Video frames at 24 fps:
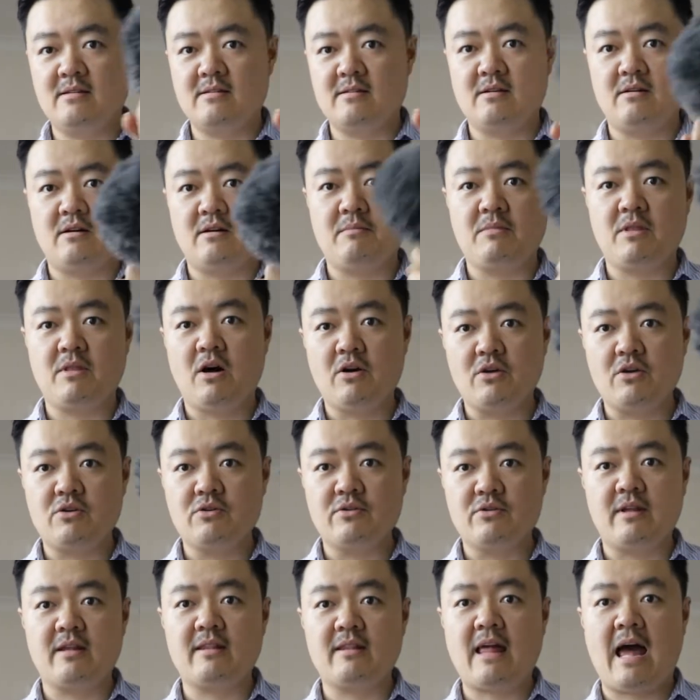So I'm not
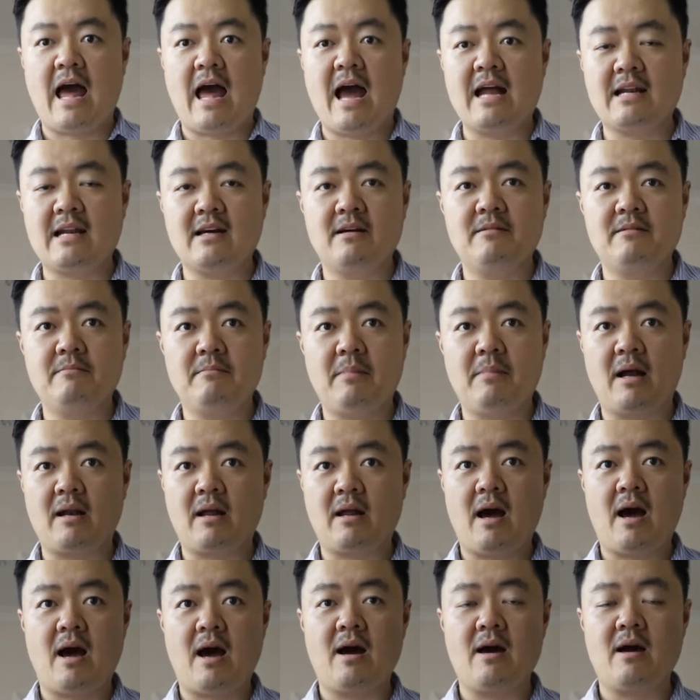using that but
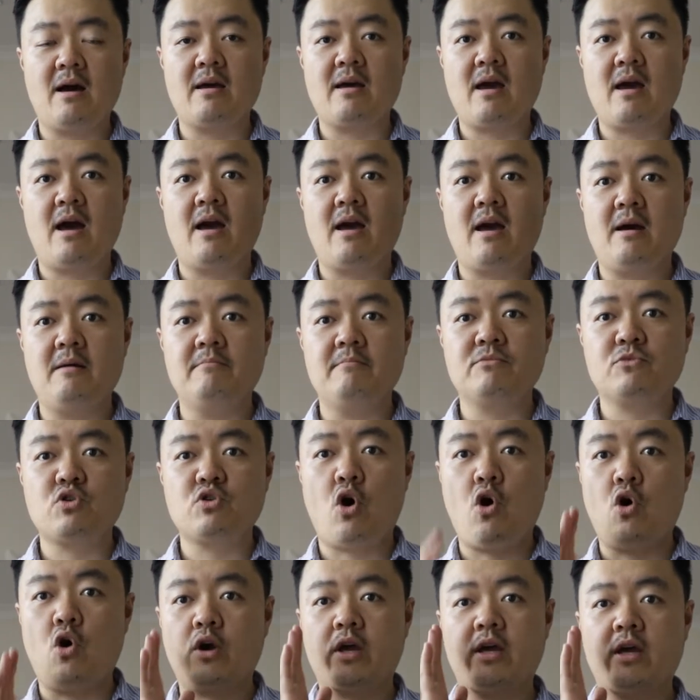I, am
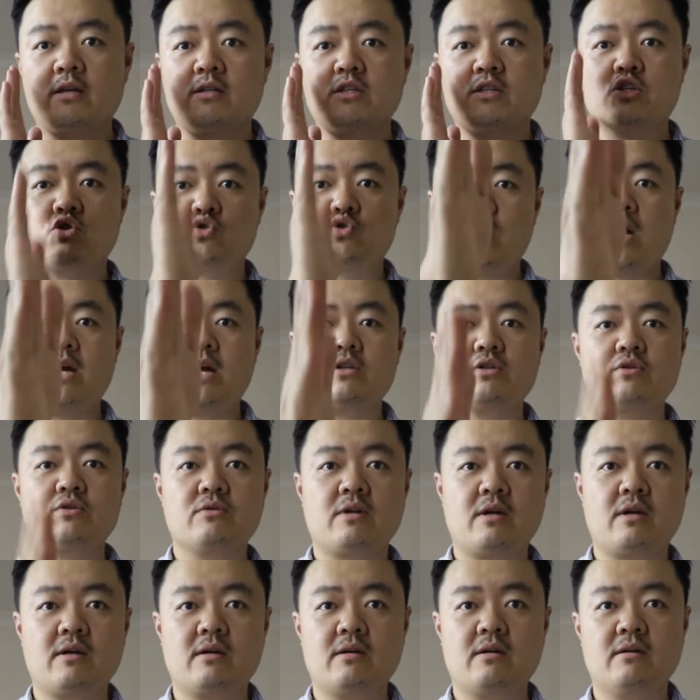talking straight to
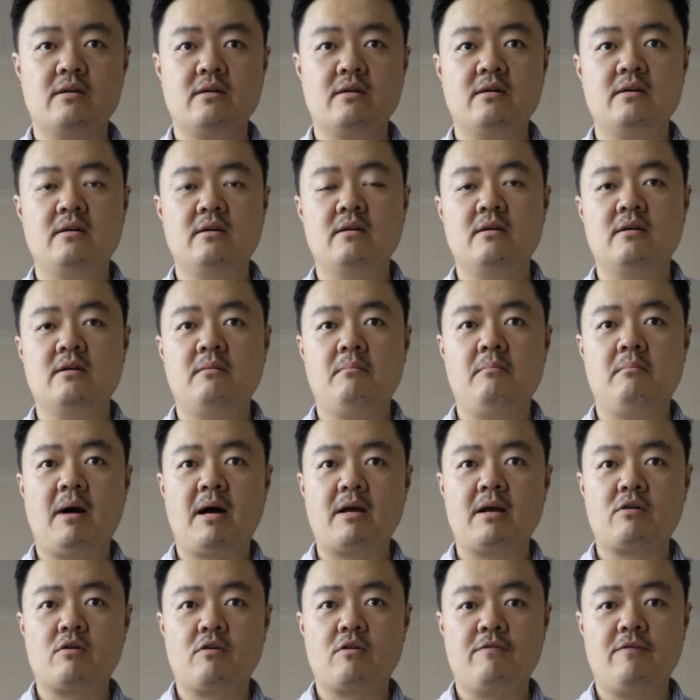the
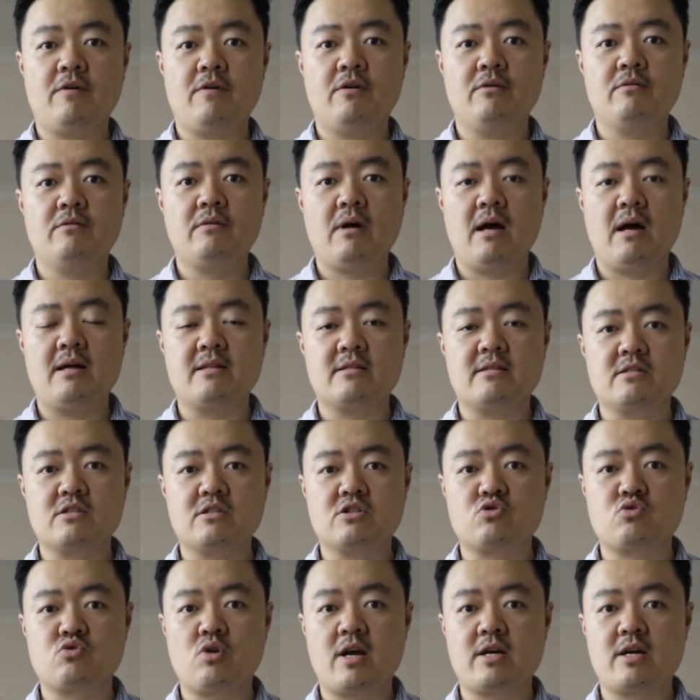microphone and
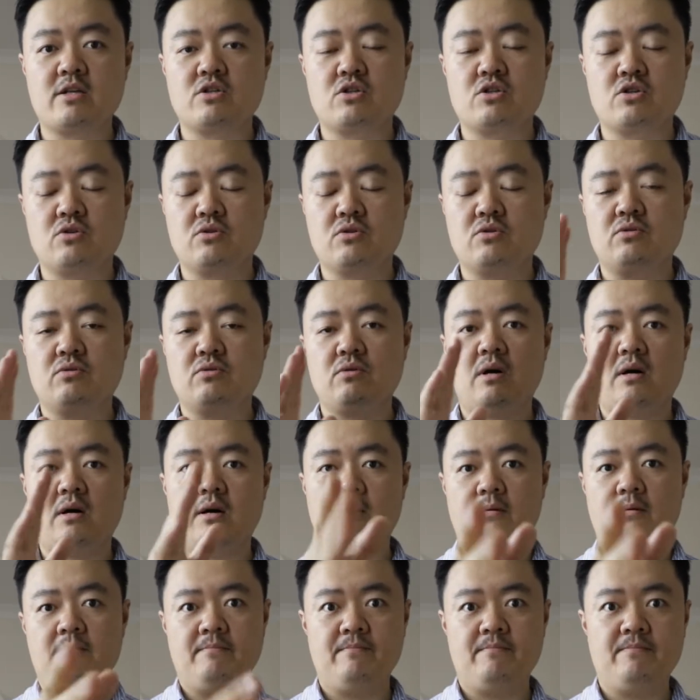straight to
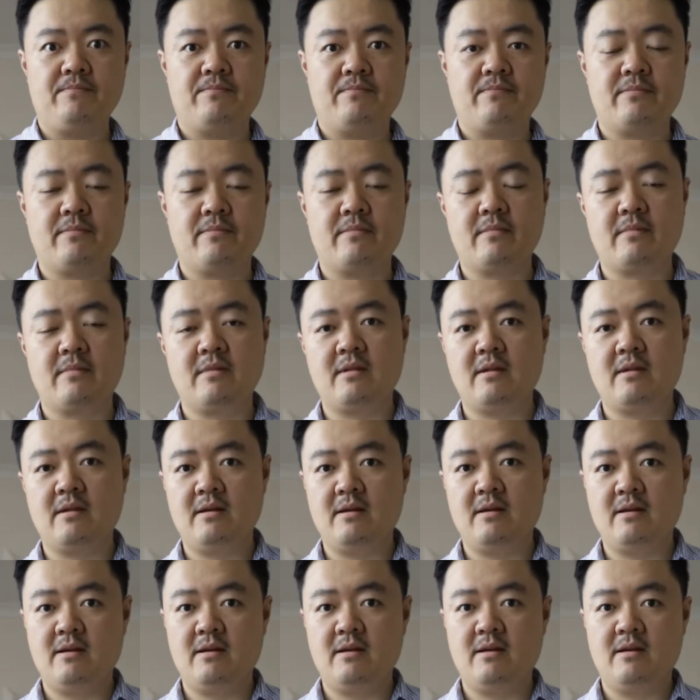um,
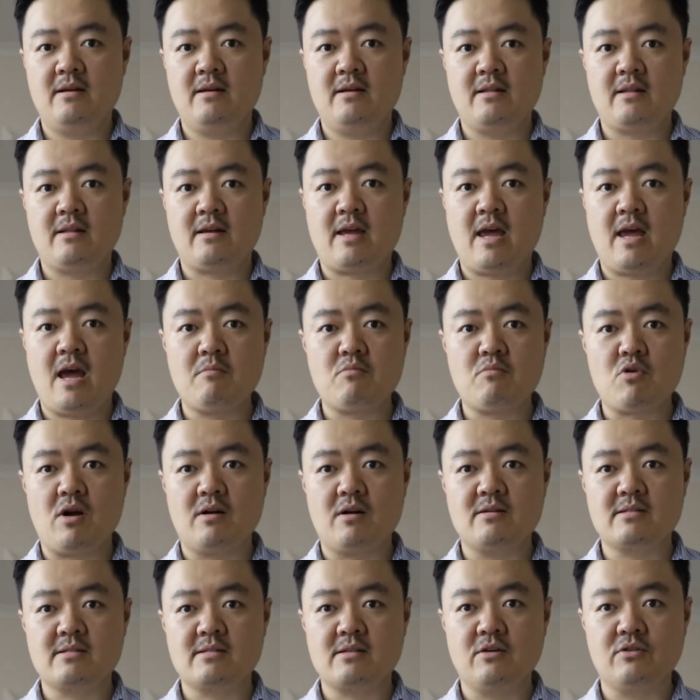the
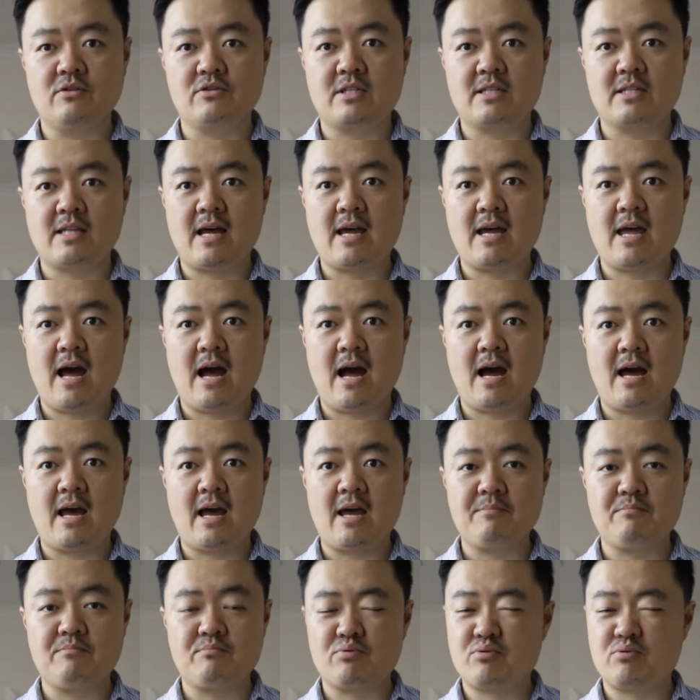camera. So today
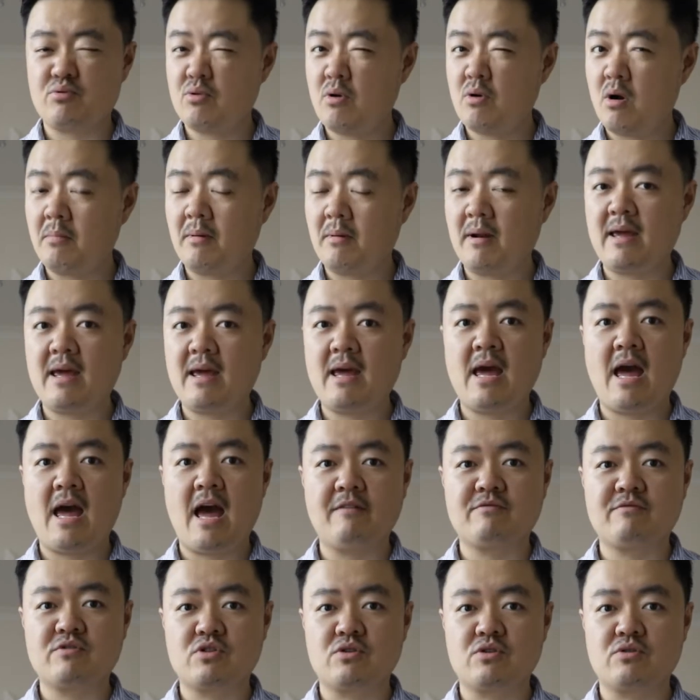I probably
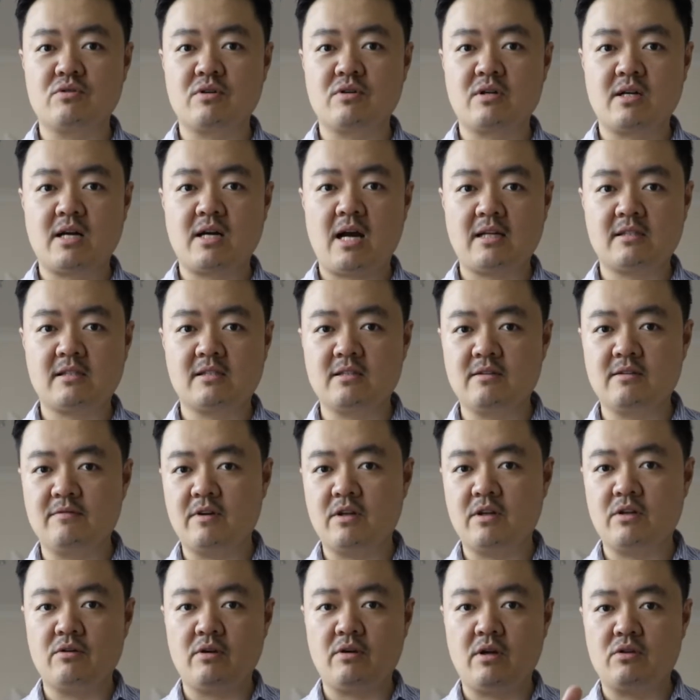have to cut the
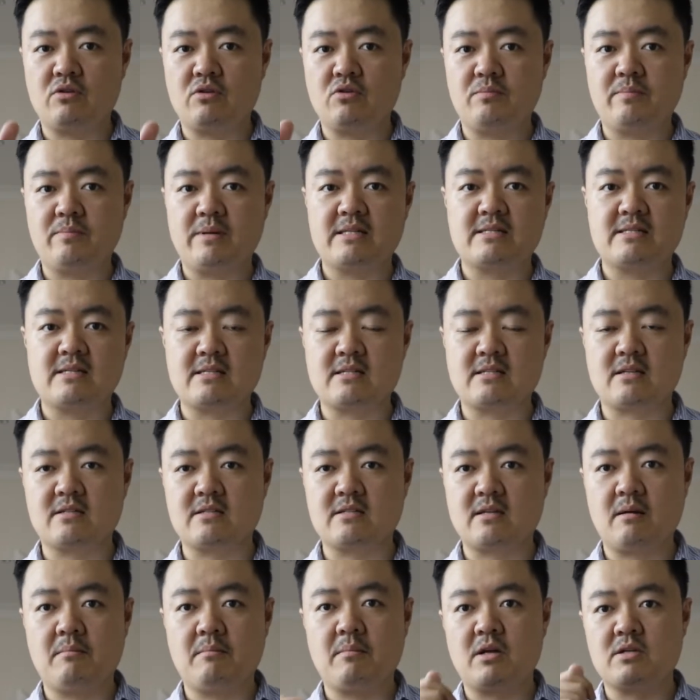video into pieces
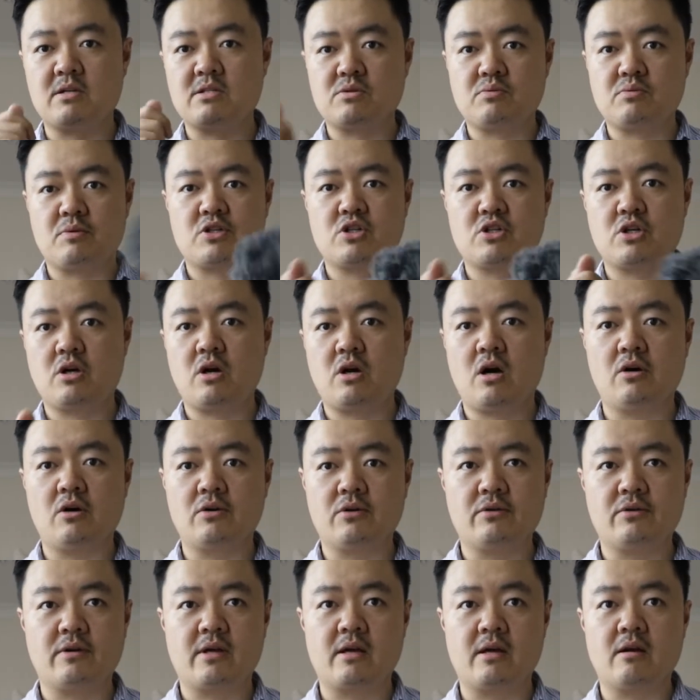because I'm not switching
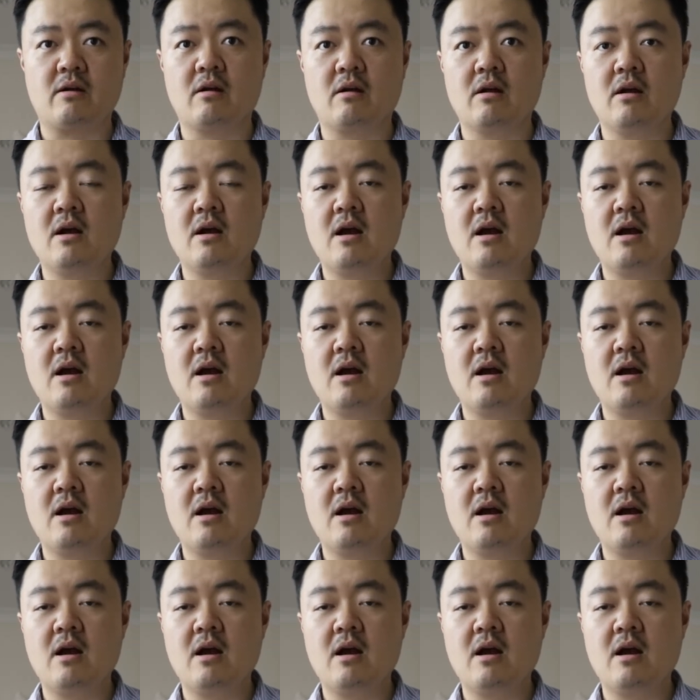audio gear.